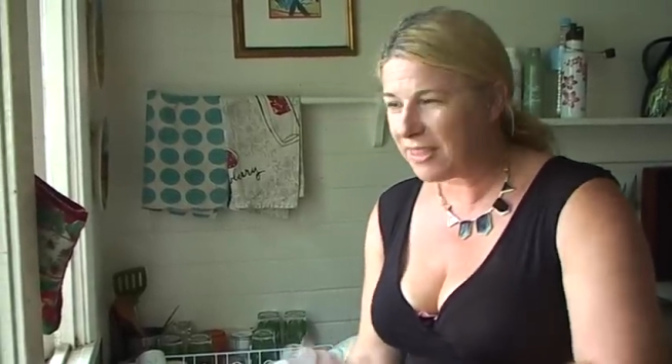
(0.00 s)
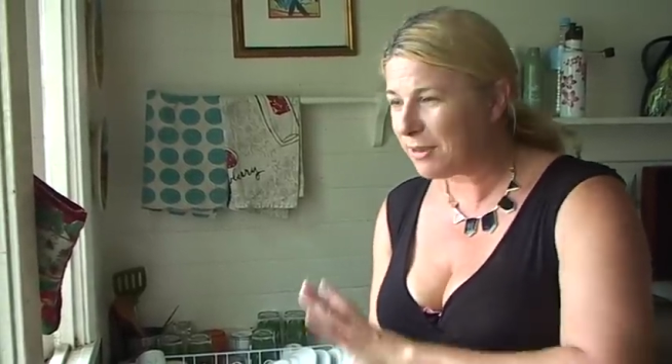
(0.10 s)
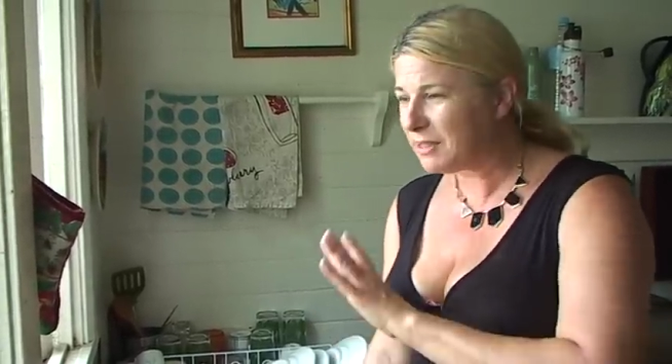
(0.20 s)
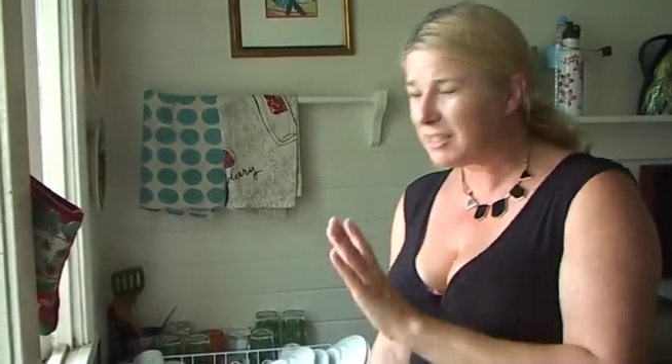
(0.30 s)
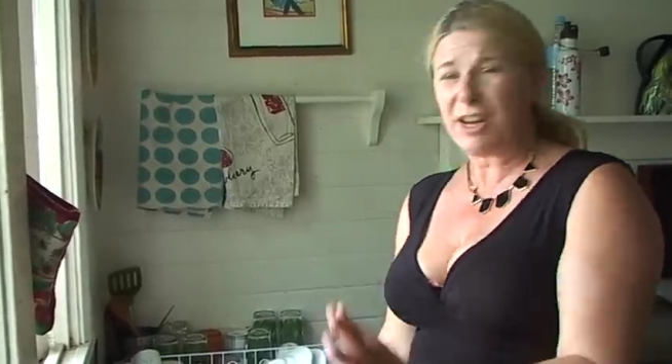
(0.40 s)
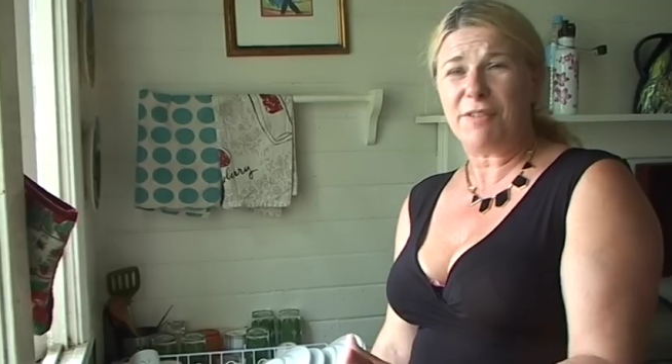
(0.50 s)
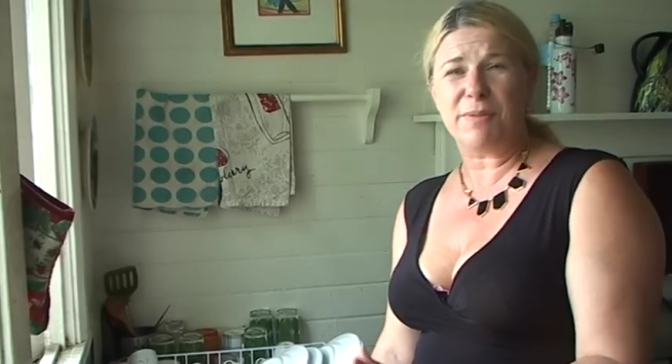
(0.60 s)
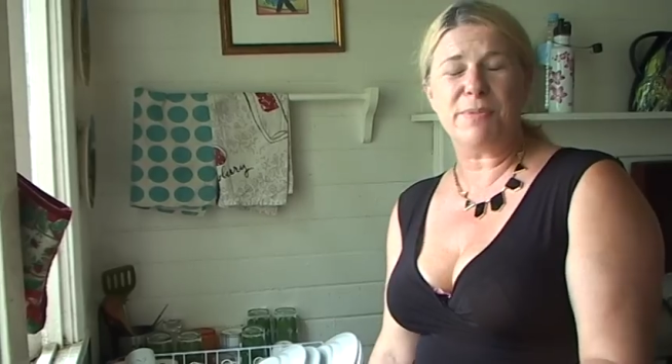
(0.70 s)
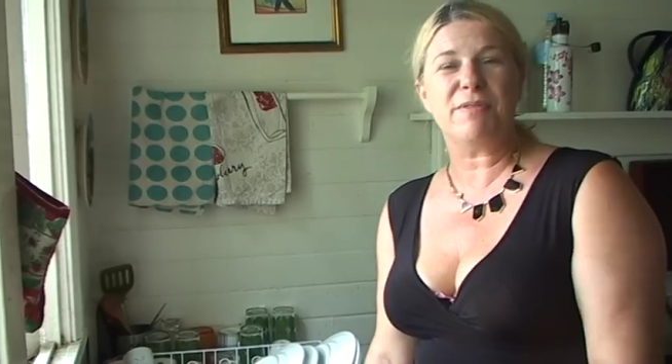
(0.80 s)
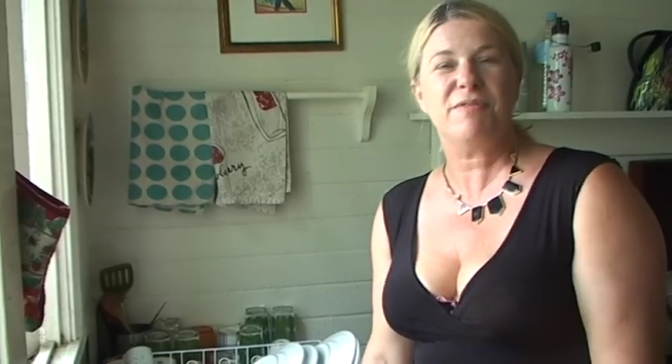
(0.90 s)
There was stuff
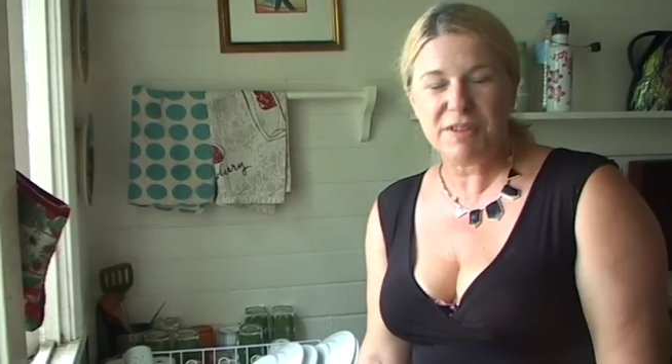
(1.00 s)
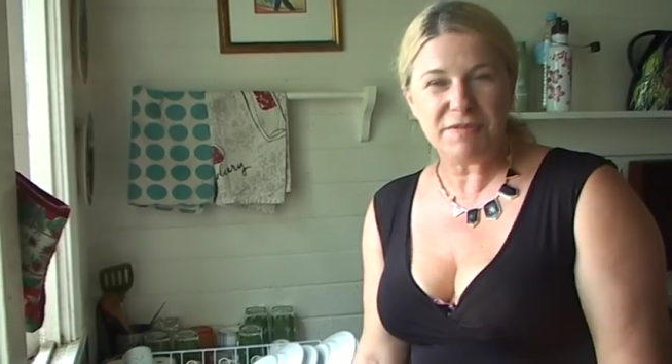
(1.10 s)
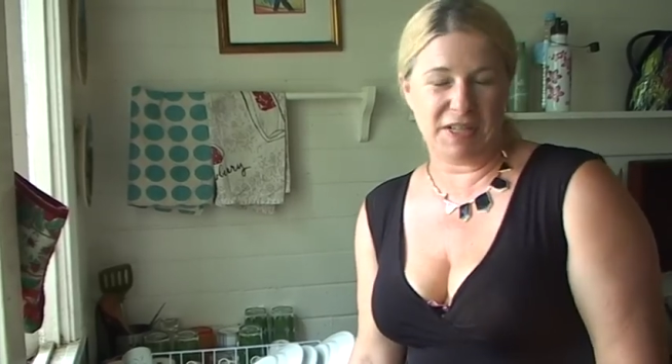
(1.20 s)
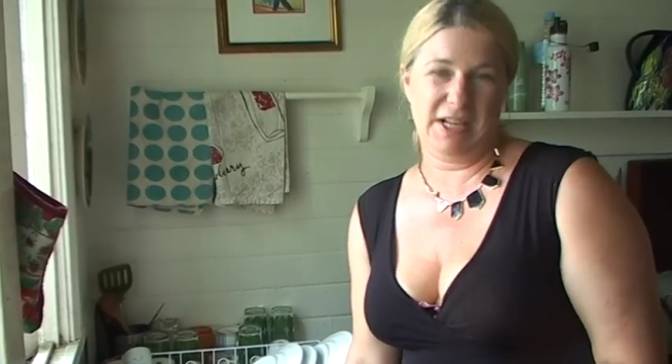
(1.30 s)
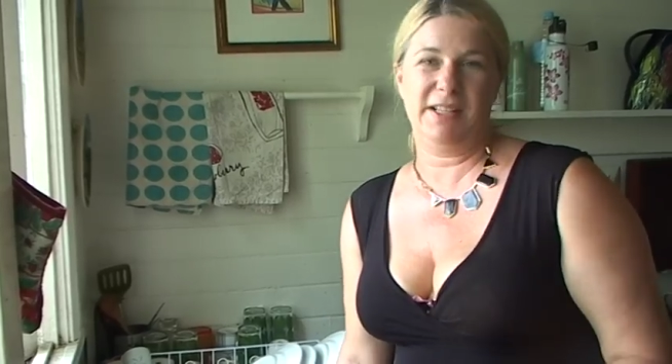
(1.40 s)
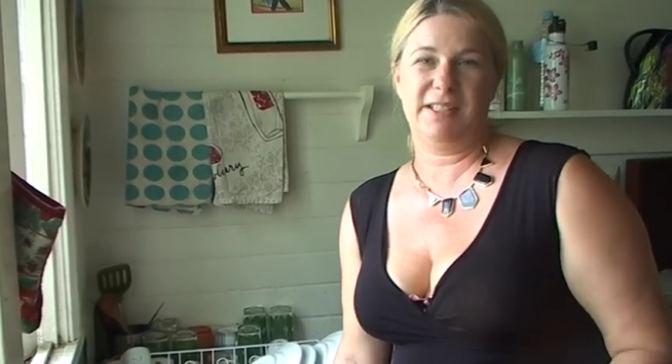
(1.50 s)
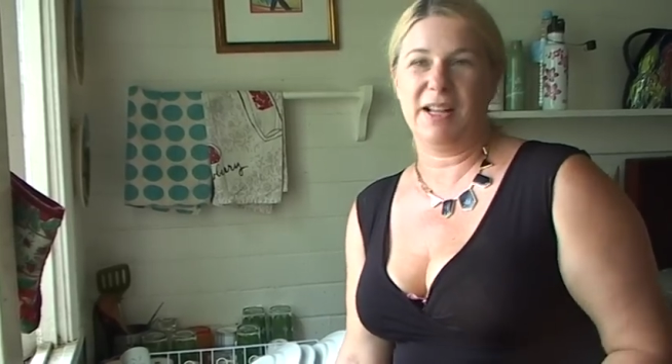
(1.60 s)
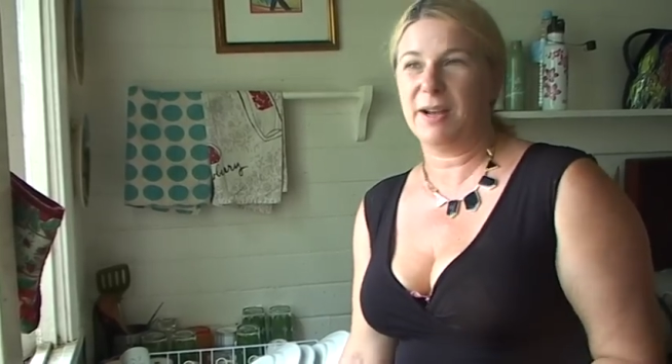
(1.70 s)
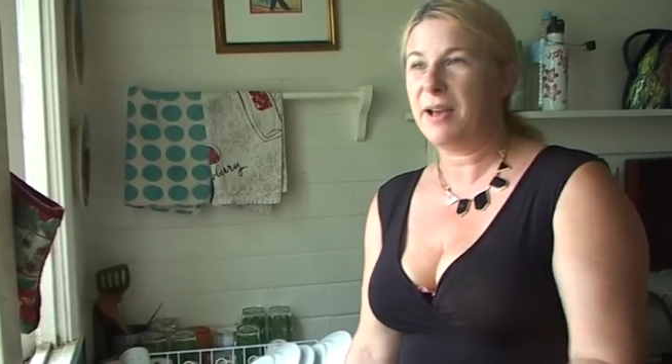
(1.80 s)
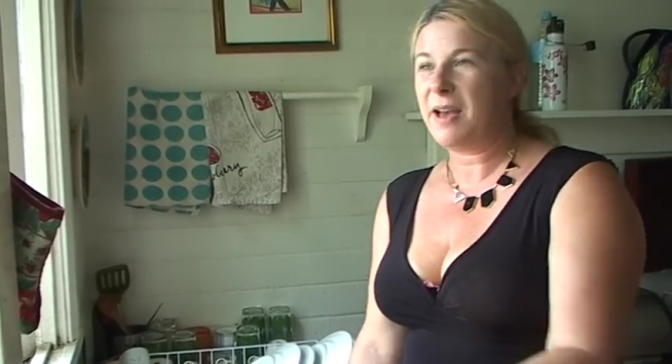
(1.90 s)
from the 50s,
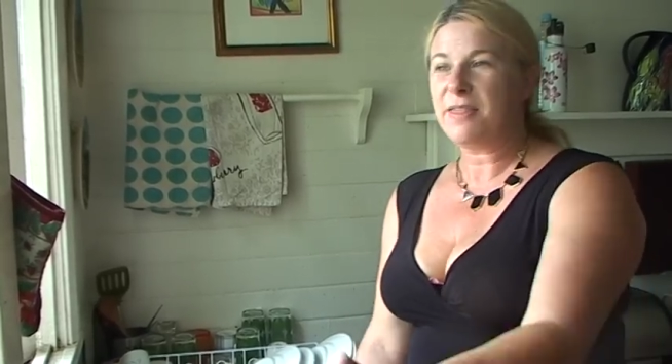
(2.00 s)
like